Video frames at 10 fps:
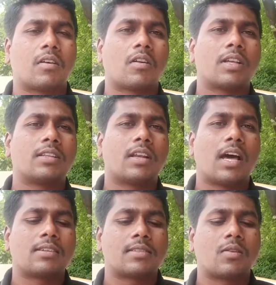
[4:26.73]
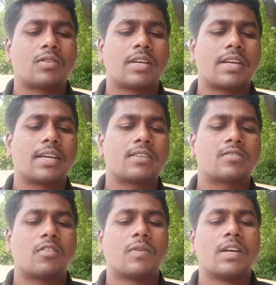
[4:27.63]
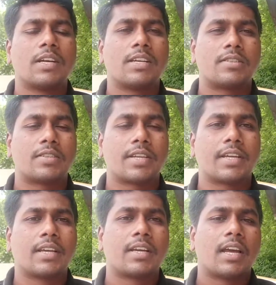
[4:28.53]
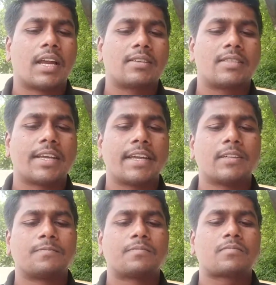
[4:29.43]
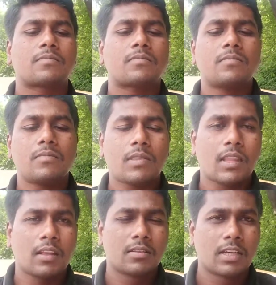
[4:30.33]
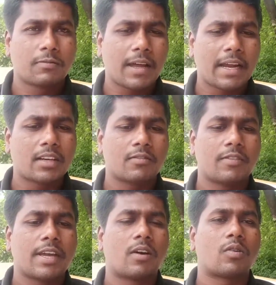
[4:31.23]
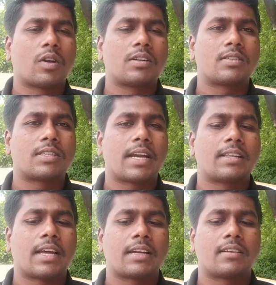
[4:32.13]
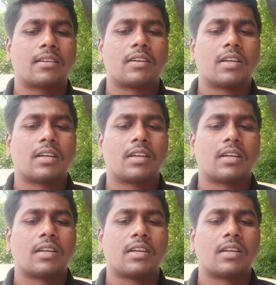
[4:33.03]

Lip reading: or in the last 1,000 years of history. And see, the fact we have to understand that